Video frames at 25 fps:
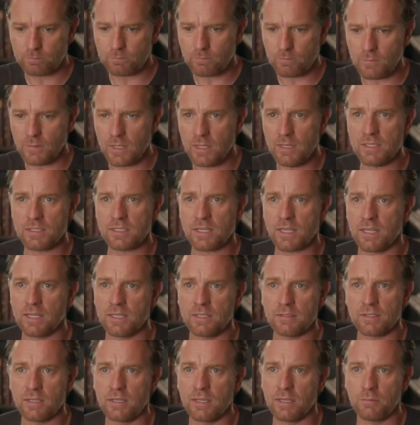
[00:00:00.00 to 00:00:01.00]
in a
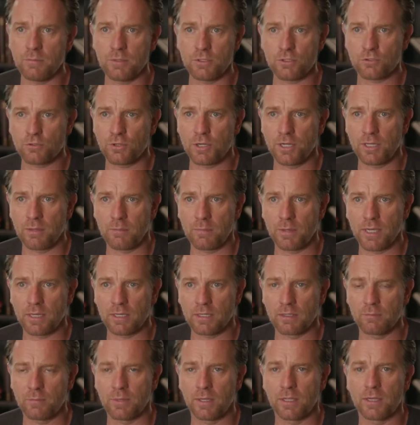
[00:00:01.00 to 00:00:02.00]
2-part
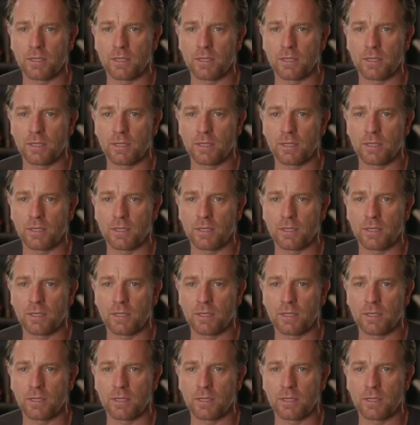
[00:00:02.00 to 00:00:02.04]
documentary,